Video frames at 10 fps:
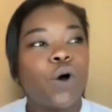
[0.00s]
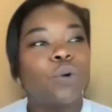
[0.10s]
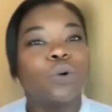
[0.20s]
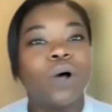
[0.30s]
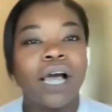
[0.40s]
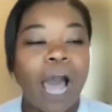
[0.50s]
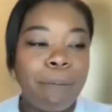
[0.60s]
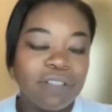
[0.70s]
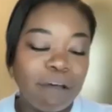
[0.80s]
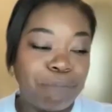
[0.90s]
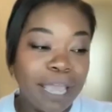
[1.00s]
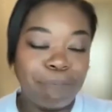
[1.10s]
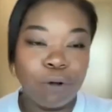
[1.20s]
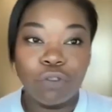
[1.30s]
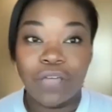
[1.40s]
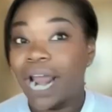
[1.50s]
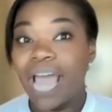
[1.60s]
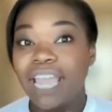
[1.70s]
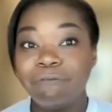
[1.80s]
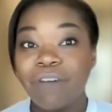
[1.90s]
So a couple of people that
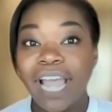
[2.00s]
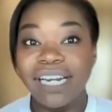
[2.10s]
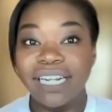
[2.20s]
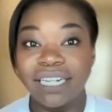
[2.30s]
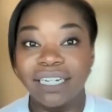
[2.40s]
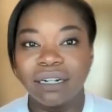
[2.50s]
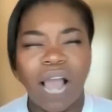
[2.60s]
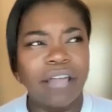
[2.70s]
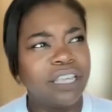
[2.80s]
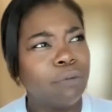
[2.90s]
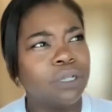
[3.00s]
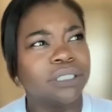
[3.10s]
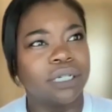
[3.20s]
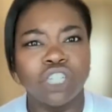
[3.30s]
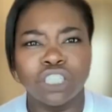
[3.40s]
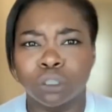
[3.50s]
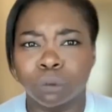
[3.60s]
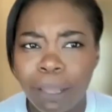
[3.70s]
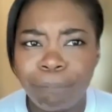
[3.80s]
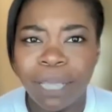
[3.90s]
I invited, I think it was just
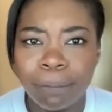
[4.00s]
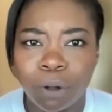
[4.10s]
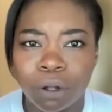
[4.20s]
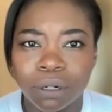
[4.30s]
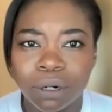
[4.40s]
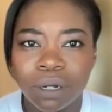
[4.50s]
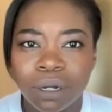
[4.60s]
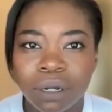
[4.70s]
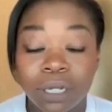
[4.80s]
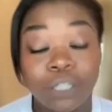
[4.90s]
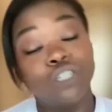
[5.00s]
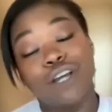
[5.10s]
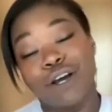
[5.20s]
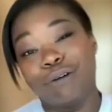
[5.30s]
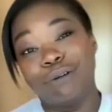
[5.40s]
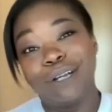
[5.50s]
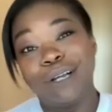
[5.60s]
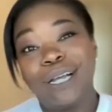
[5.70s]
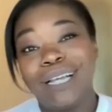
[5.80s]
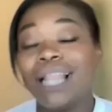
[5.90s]
3 people. Because,
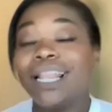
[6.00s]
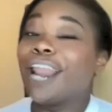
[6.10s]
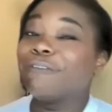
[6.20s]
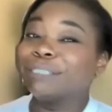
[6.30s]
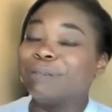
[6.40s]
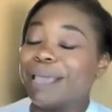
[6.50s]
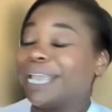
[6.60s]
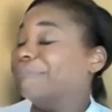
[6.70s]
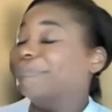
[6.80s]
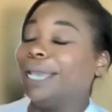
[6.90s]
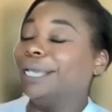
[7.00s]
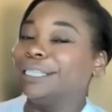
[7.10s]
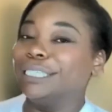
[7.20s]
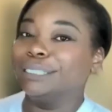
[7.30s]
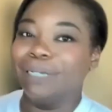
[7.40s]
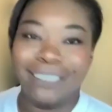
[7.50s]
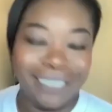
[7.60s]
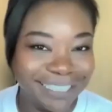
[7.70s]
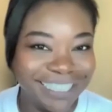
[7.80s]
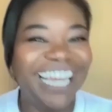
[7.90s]
a lot of us be making bank in this
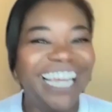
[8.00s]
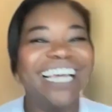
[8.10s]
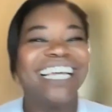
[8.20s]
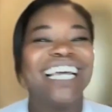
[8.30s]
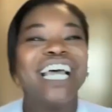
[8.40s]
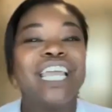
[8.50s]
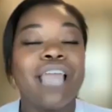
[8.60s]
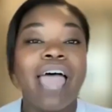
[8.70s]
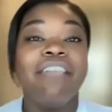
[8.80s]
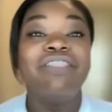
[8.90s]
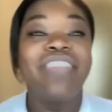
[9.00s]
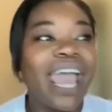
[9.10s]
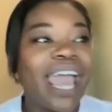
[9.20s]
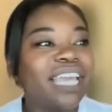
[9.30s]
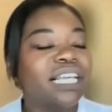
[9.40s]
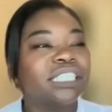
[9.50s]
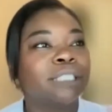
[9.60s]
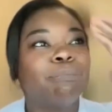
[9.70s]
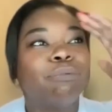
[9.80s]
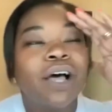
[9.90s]
business. And
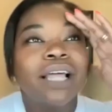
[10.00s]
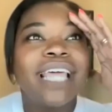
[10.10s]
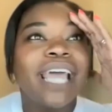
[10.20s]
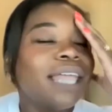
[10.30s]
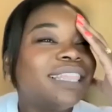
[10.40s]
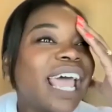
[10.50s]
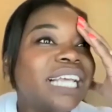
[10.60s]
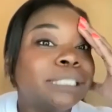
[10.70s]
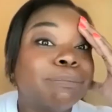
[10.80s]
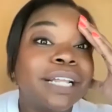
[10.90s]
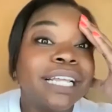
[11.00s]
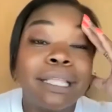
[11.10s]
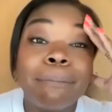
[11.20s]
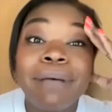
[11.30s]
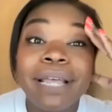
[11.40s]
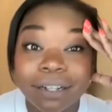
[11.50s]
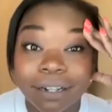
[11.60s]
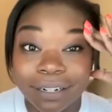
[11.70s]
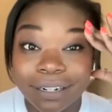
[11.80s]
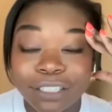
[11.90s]
they split the
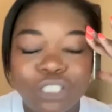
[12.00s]
bill.